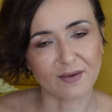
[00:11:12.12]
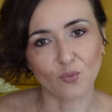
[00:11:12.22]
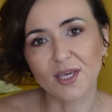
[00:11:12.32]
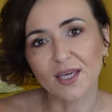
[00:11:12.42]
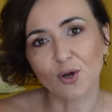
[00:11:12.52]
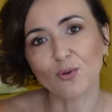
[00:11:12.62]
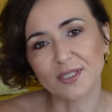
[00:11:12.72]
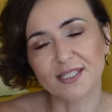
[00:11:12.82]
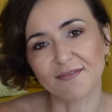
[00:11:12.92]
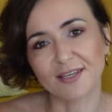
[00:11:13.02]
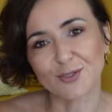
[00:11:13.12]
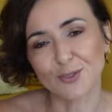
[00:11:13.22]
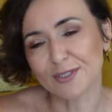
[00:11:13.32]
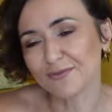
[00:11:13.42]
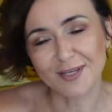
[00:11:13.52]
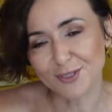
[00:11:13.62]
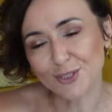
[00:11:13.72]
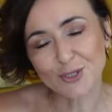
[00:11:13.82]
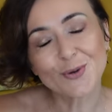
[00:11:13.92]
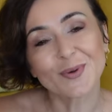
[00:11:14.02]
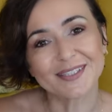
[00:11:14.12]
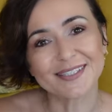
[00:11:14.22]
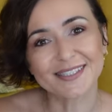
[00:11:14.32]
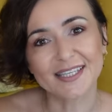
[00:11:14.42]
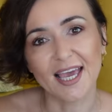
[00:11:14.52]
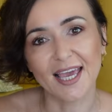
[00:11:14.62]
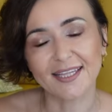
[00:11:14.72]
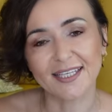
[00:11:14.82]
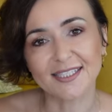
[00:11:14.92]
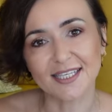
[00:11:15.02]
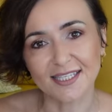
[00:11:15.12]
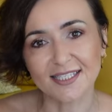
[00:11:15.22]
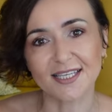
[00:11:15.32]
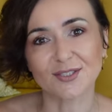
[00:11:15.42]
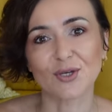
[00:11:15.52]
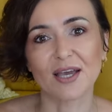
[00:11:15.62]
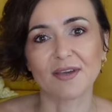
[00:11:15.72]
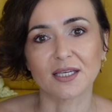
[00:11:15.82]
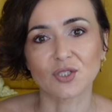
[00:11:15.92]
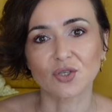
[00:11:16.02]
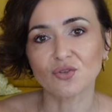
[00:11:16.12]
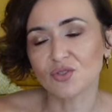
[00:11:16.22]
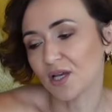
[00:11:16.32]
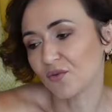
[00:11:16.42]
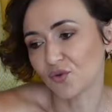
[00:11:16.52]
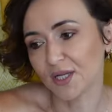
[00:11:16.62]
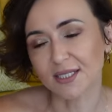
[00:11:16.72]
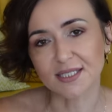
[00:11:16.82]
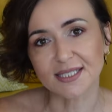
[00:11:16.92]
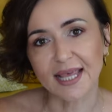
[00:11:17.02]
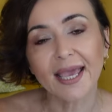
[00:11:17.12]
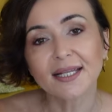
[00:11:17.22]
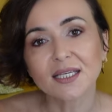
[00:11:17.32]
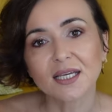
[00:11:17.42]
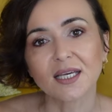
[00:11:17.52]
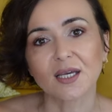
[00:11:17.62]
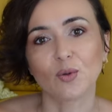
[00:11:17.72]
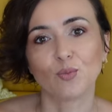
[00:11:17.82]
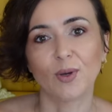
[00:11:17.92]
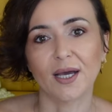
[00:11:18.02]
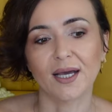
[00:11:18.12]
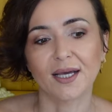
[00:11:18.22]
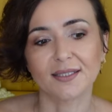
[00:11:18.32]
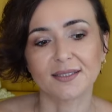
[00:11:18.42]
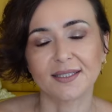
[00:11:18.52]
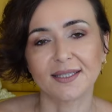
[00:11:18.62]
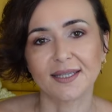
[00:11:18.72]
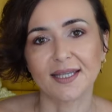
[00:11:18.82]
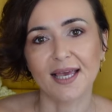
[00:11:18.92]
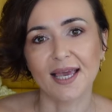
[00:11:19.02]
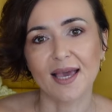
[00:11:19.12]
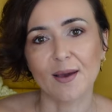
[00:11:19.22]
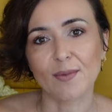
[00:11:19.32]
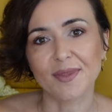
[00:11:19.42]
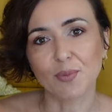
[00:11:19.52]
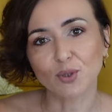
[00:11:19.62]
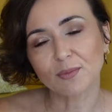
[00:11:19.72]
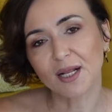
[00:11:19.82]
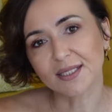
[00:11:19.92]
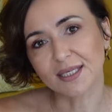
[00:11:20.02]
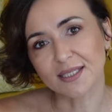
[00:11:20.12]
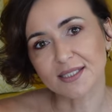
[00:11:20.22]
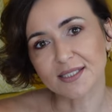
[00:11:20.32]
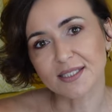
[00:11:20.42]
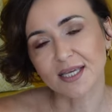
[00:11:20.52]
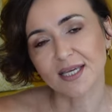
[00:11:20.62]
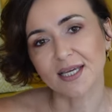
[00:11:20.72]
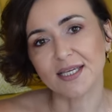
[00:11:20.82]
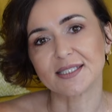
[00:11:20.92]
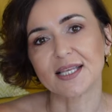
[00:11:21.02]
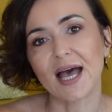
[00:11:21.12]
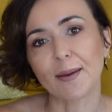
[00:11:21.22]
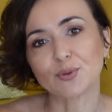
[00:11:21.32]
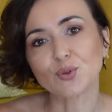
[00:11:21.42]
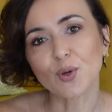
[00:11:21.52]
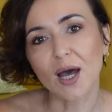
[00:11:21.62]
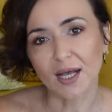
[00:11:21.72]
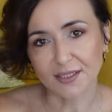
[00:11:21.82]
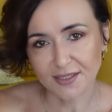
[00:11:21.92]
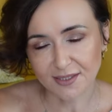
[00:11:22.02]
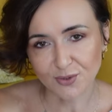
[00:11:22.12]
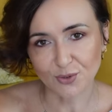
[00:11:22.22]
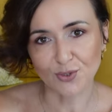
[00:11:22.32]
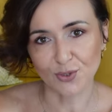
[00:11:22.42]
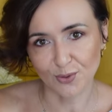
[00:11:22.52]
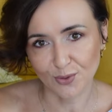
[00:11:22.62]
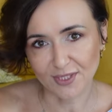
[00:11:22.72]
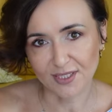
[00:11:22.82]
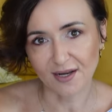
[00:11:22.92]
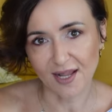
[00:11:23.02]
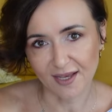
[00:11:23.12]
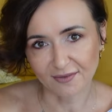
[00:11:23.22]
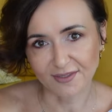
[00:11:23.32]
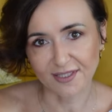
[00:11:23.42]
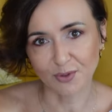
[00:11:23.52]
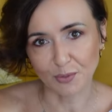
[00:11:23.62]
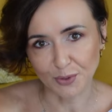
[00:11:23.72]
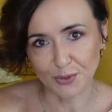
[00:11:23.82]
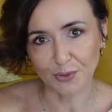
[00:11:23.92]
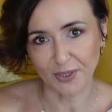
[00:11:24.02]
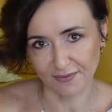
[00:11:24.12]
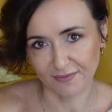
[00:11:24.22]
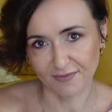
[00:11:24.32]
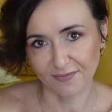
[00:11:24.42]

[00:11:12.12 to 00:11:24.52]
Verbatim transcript: we always have excuses we are just humans and it's easier to have an excuse i fully understand but the bottom line is it's up to us to choose the life that we want to live